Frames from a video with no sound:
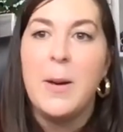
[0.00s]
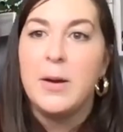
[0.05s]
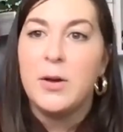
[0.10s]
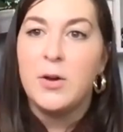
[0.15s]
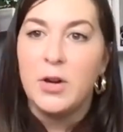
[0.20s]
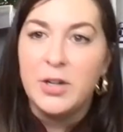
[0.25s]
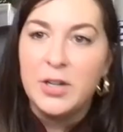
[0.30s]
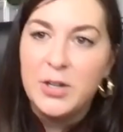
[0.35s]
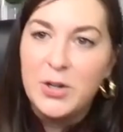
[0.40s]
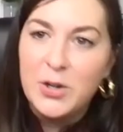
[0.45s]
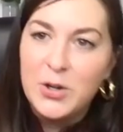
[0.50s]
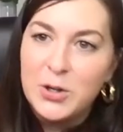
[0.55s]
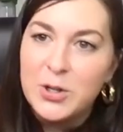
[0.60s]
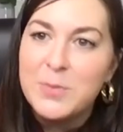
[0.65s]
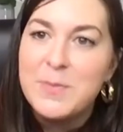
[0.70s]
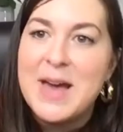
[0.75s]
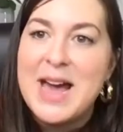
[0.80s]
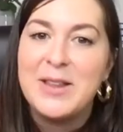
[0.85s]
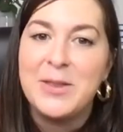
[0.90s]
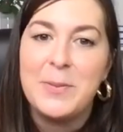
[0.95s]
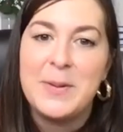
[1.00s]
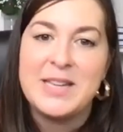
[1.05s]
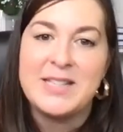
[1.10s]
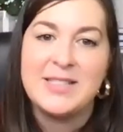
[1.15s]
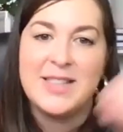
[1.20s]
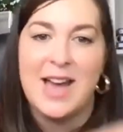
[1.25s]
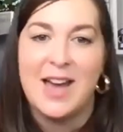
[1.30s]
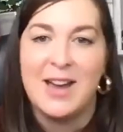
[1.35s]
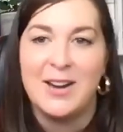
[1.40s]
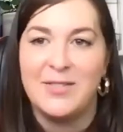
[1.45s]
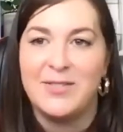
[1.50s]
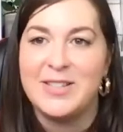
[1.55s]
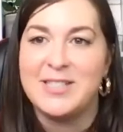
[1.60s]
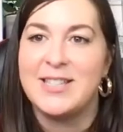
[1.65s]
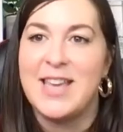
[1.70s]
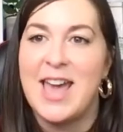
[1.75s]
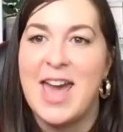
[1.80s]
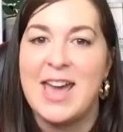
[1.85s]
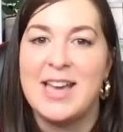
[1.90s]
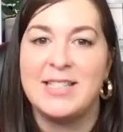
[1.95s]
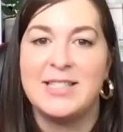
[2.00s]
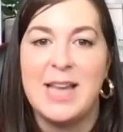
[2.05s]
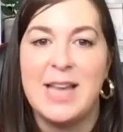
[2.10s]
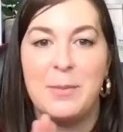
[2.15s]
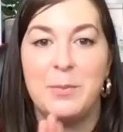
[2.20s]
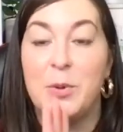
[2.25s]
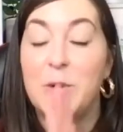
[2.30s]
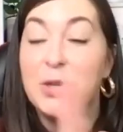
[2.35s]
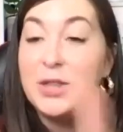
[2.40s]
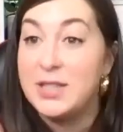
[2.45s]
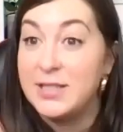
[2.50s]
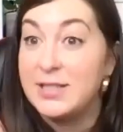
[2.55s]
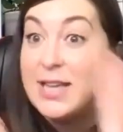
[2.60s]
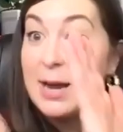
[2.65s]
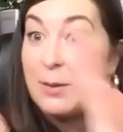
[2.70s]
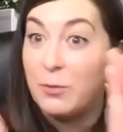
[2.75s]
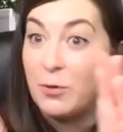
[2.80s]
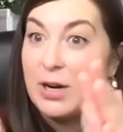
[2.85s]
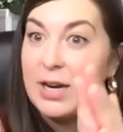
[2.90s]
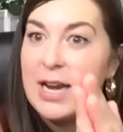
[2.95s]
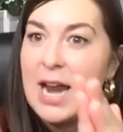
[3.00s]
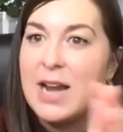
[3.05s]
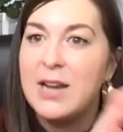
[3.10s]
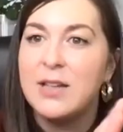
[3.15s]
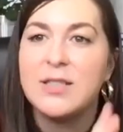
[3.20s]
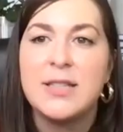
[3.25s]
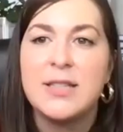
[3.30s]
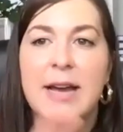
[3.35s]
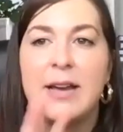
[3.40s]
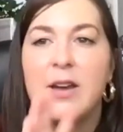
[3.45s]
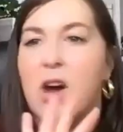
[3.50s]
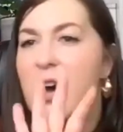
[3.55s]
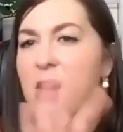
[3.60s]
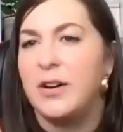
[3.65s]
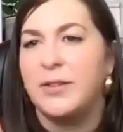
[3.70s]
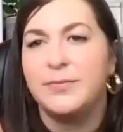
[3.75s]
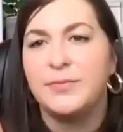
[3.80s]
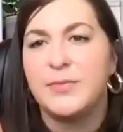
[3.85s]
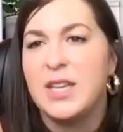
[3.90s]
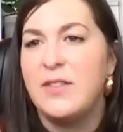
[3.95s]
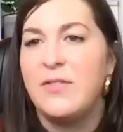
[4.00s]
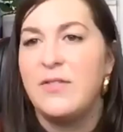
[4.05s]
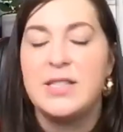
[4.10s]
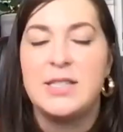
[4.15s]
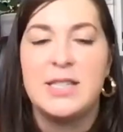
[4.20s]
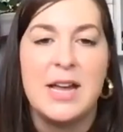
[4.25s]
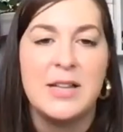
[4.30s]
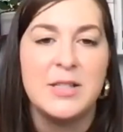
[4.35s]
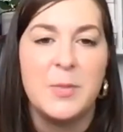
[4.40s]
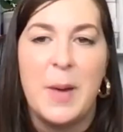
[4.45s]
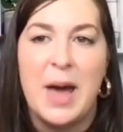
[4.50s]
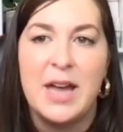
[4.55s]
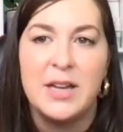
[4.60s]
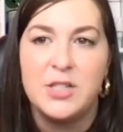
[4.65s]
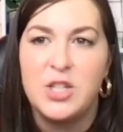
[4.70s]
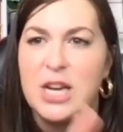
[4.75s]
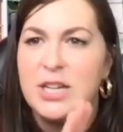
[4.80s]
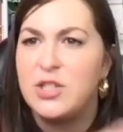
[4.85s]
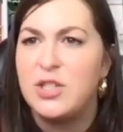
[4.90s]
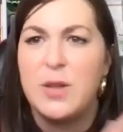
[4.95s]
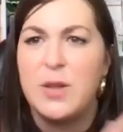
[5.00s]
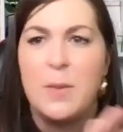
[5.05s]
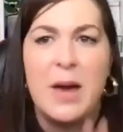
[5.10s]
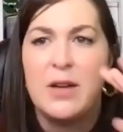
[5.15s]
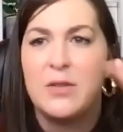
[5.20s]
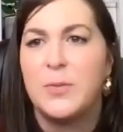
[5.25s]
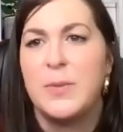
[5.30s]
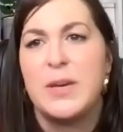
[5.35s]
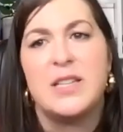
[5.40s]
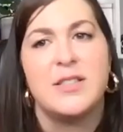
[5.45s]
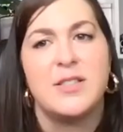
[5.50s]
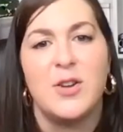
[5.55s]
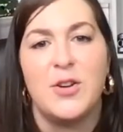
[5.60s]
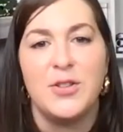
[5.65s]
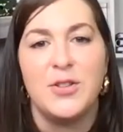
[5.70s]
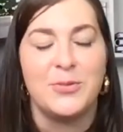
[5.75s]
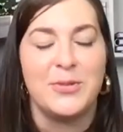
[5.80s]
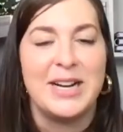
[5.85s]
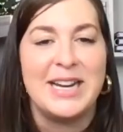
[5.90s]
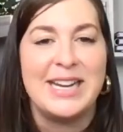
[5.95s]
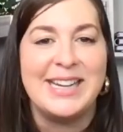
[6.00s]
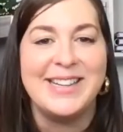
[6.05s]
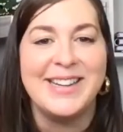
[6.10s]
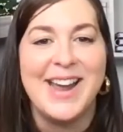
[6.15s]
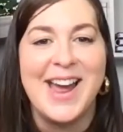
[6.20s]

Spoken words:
got a new mouthpiece out of his case and put the same reed. And he's like, oh, if it sounds bad, change the mouthpiece, not the reed.